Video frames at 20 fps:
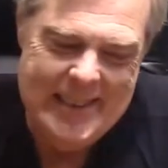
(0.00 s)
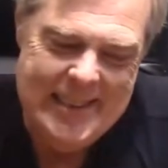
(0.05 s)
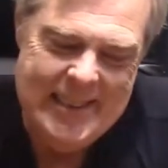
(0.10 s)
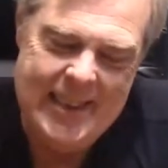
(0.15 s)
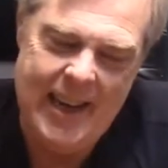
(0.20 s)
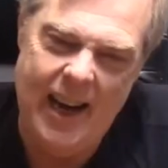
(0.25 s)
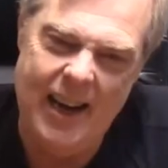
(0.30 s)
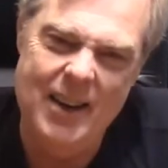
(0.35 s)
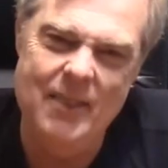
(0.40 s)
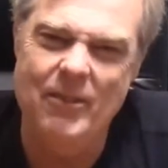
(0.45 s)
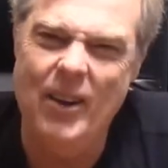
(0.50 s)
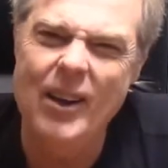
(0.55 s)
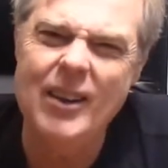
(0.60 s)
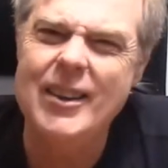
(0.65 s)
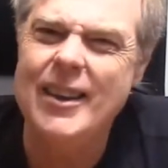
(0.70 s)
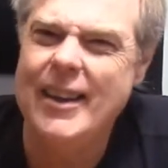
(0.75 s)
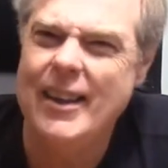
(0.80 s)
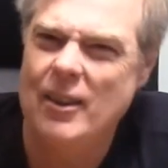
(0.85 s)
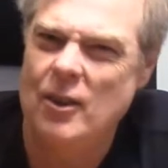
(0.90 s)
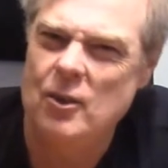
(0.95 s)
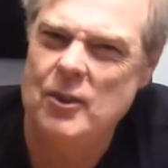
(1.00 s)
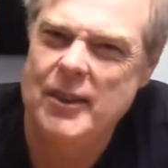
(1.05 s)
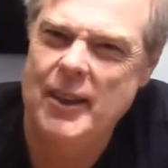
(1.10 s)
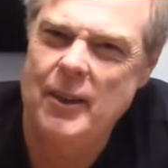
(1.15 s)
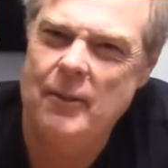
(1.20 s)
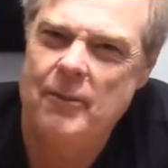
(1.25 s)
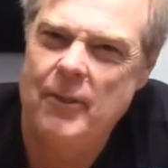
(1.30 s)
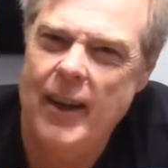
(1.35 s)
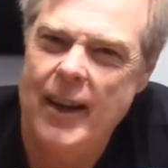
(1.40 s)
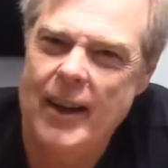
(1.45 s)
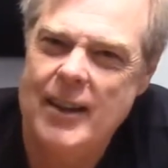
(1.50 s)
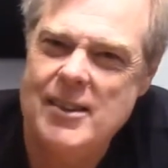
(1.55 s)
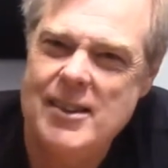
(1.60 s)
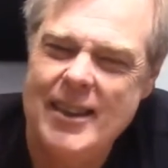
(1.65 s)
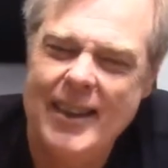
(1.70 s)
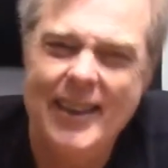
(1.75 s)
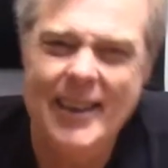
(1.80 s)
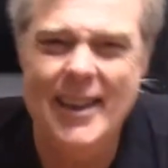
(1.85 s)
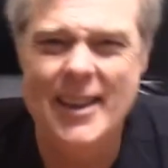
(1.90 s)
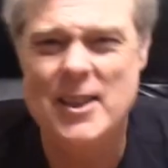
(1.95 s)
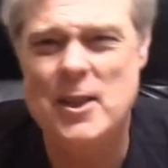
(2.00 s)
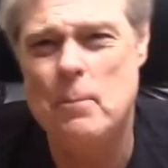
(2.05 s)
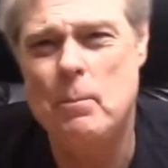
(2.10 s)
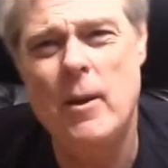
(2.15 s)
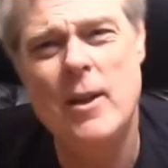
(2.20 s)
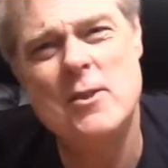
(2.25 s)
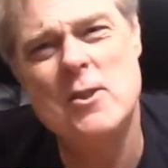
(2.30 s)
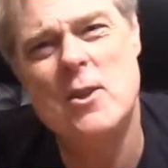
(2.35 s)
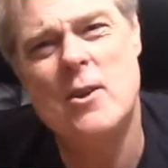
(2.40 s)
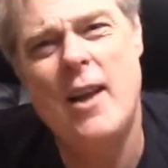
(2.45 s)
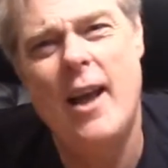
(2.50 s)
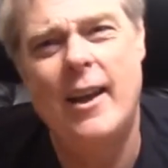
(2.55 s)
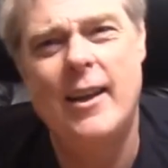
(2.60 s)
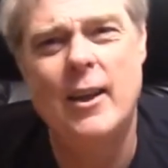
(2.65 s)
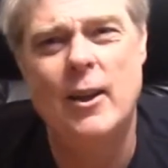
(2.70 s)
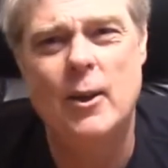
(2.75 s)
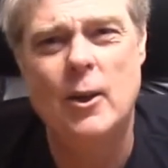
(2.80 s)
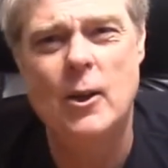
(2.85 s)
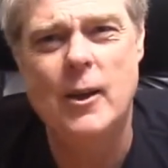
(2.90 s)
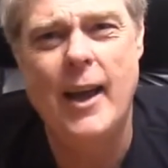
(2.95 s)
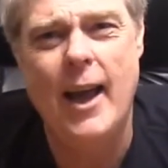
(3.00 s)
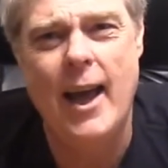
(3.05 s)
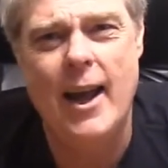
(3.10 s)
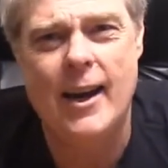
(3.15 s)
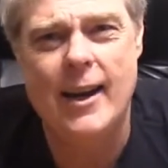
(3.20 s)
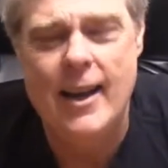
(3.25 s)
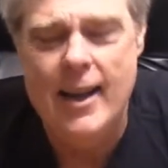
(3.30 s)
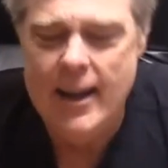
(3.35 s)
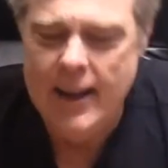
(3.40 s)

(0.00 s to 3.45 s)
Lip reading: kind of ugly little defects. It depends on how you look at it.